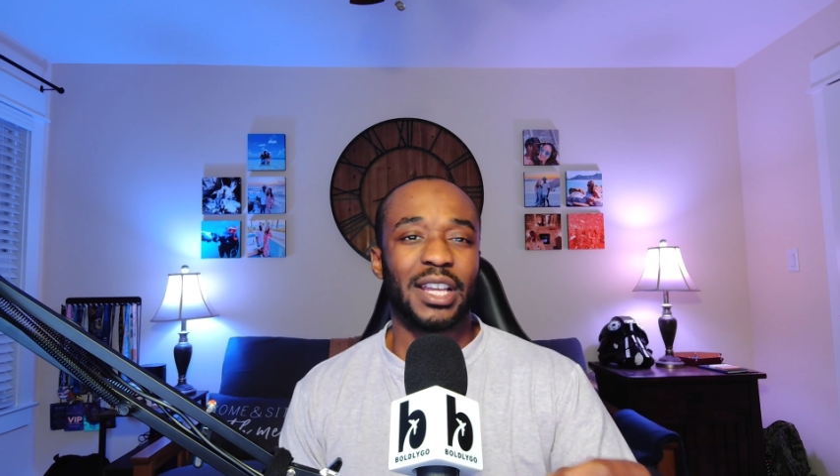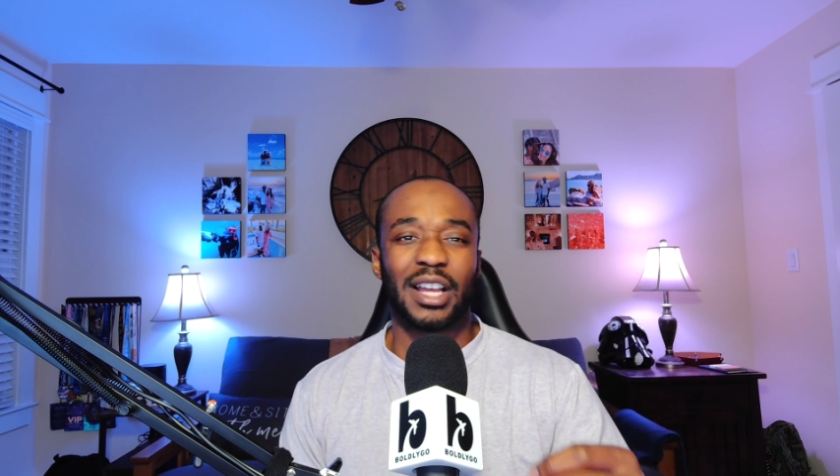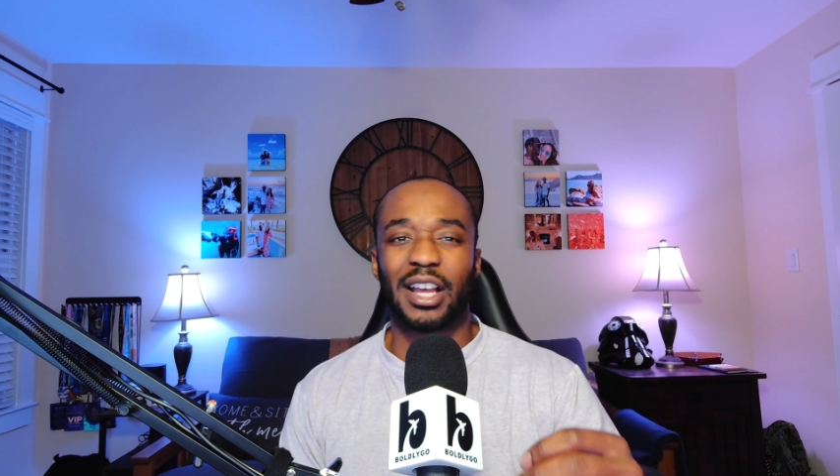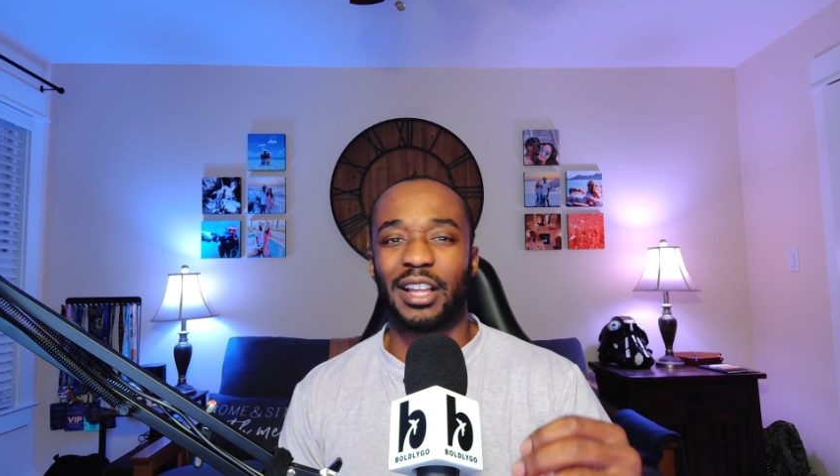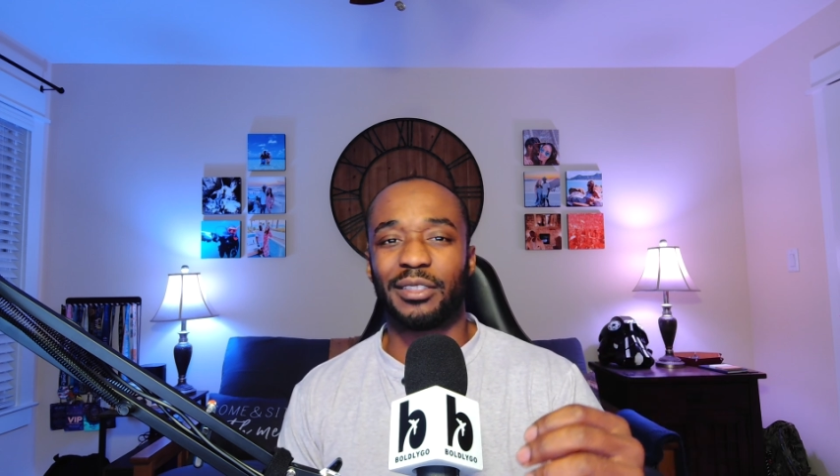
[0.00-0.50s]

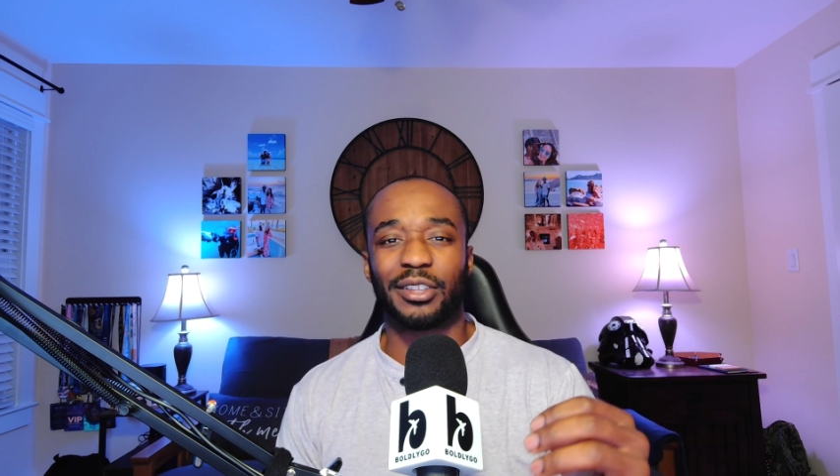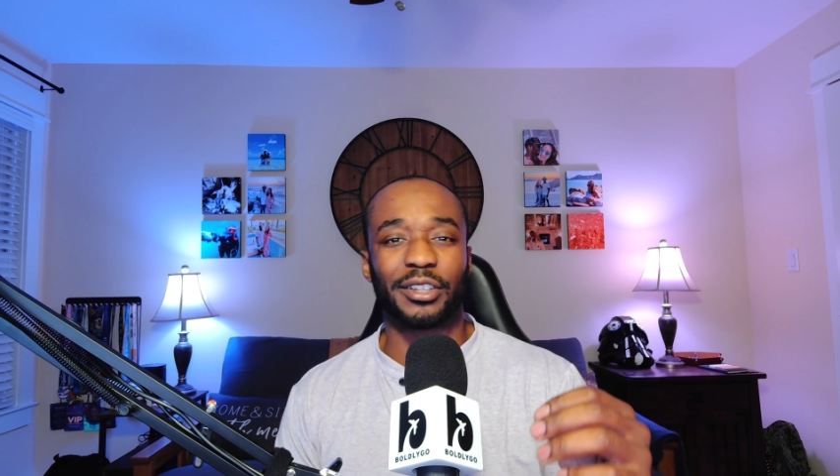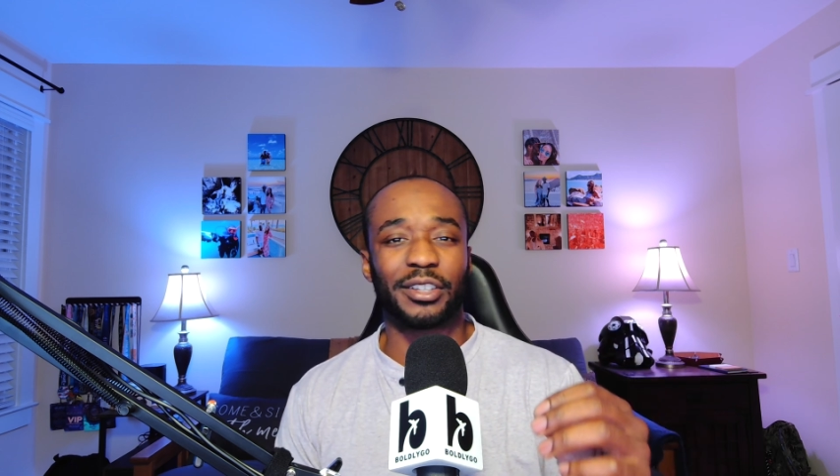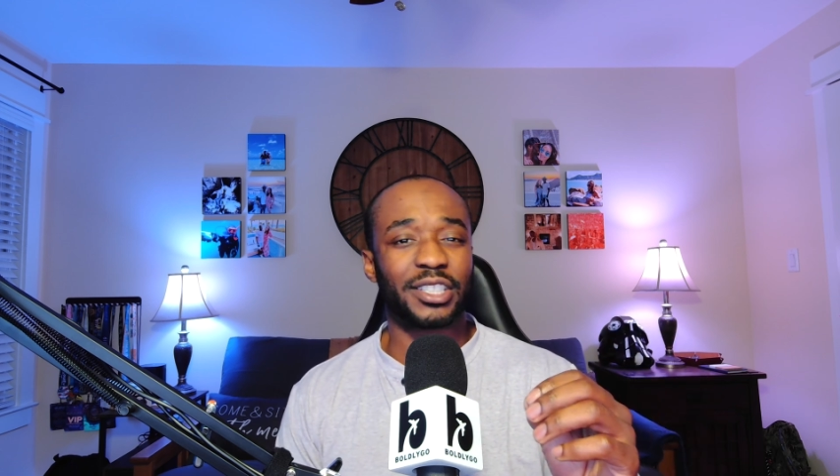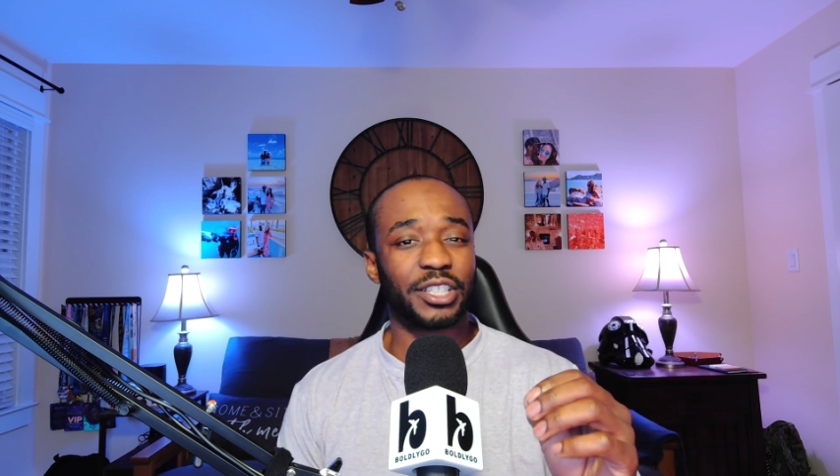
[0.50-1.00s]
They're
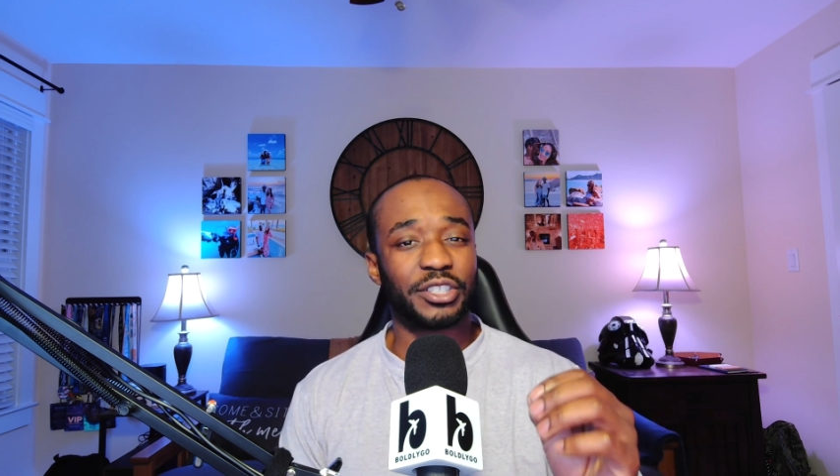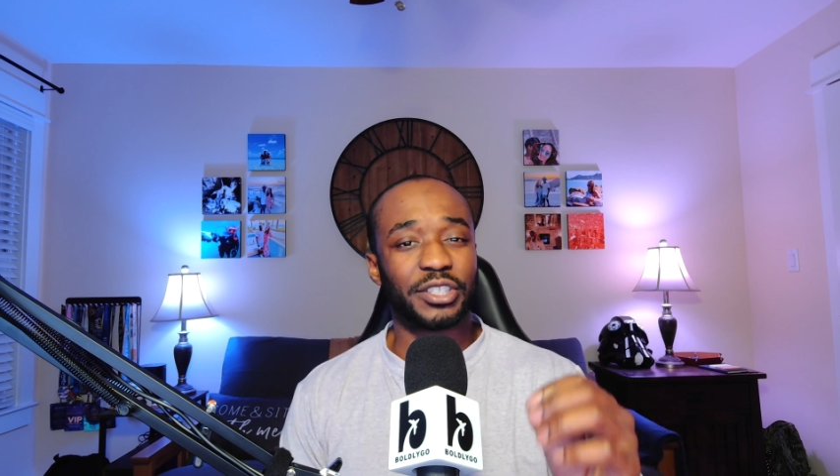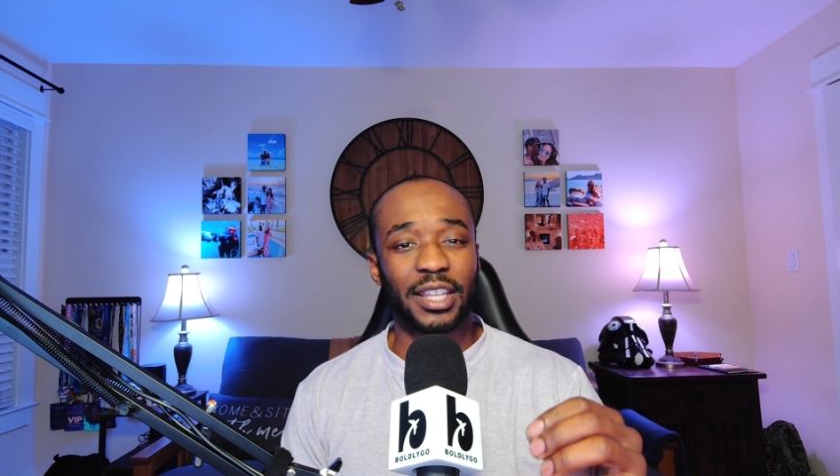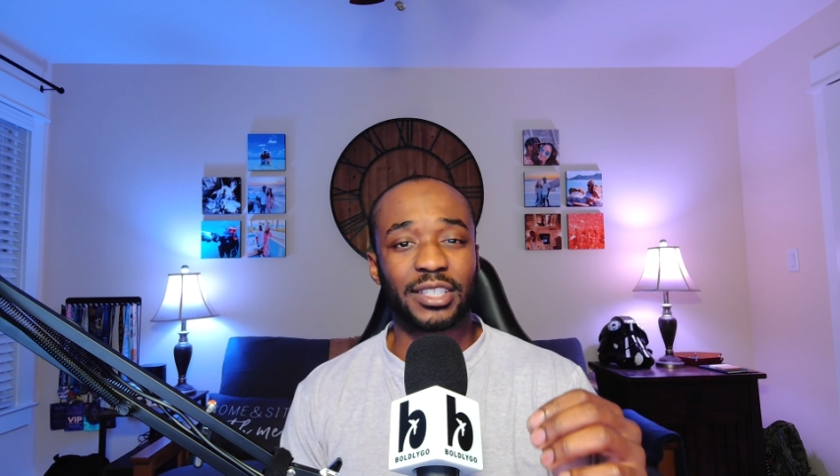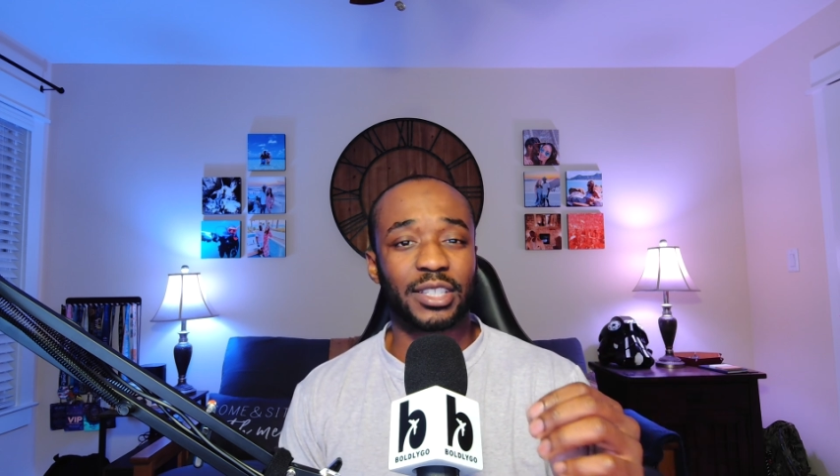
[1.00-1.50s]
going to
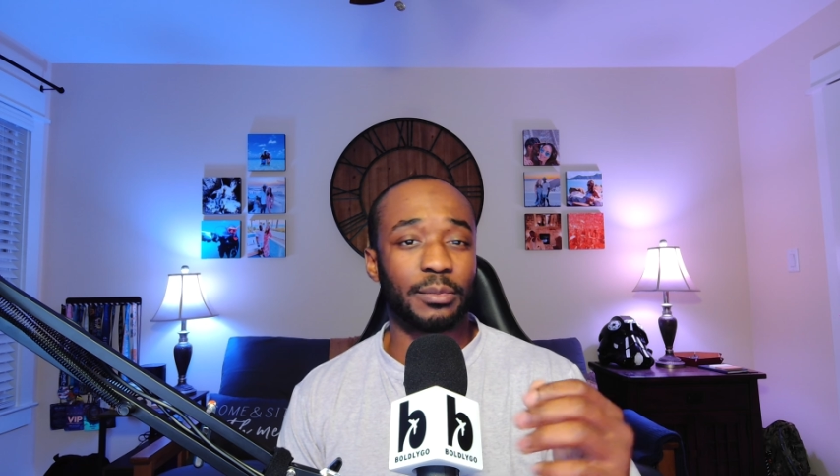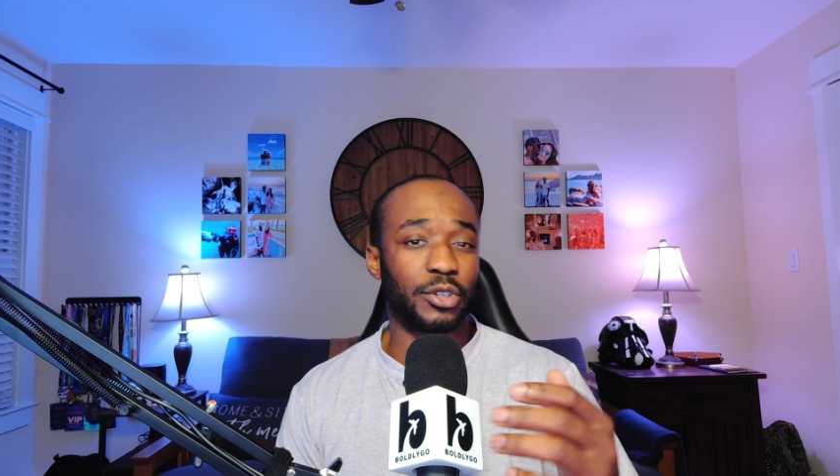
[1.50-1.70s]
suggest some